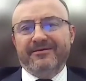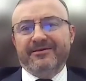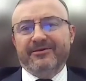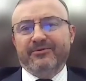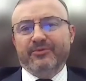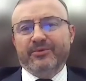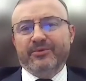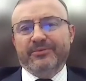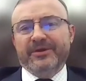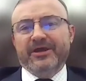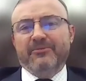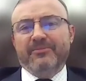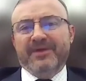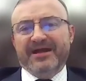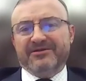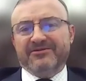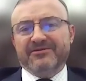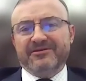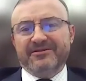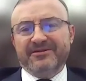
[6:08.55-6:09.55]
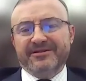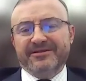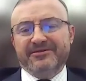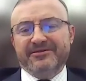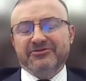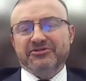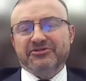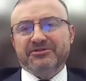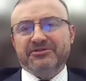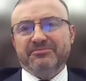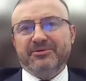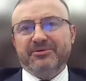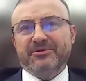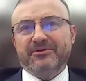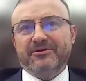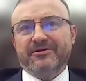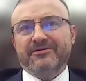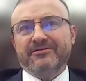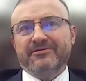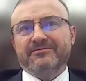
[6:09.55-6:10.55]
when we go back to the leadership
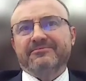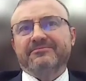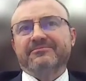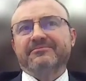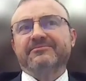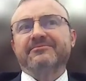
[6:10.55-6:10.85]
part,